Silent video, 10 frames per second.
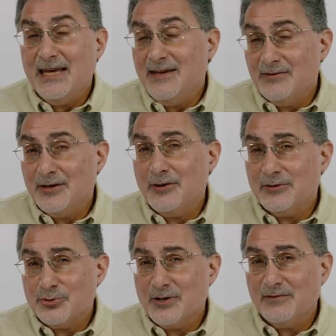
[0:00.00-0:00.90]
Even though
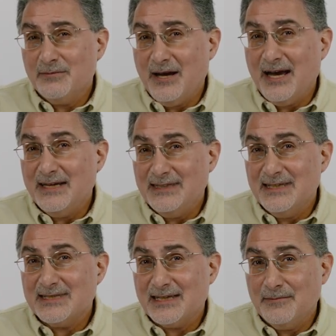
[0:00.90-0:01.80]
they're driven by
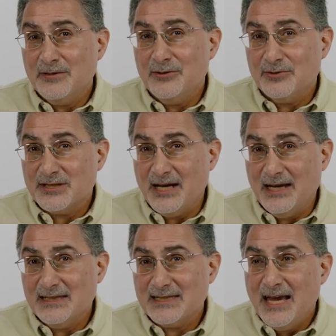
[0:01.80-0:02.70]
ideas in computer
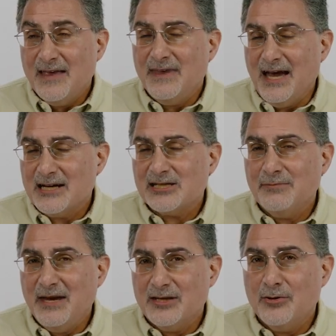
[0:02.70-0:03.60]
science, they actually
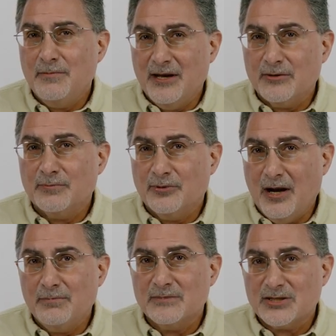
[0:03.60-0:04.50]
make you a better
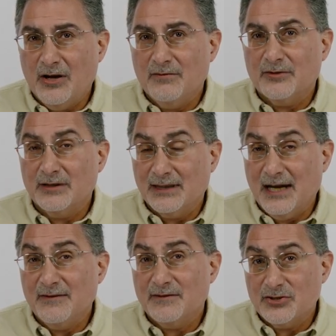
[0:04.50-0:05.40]
problem solver in
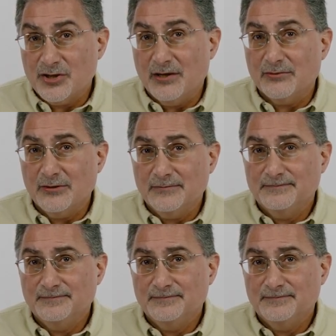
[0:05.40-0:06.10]
life in general.